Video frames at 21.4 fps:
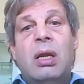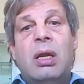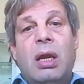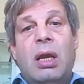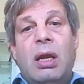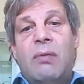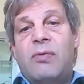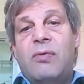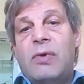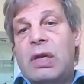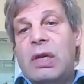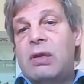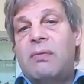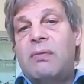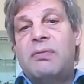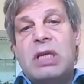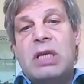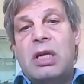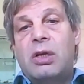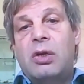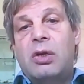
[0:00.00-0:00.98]
in front of
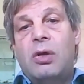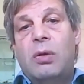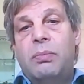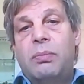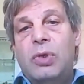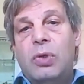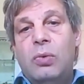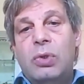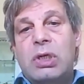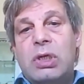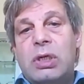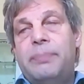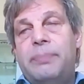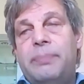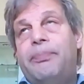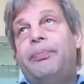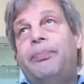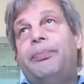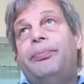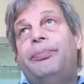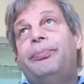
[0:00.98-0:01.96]
their computer.
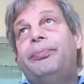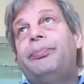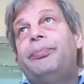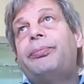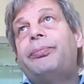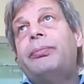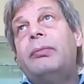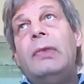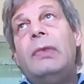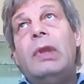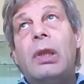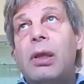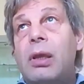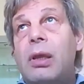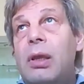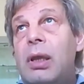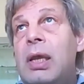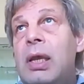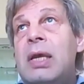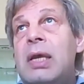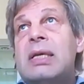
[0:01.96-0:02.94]

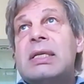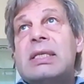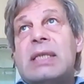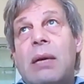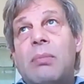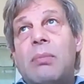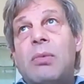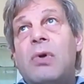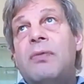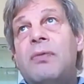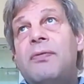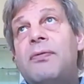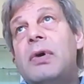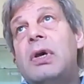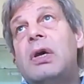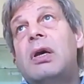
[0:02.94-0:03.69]
Some of,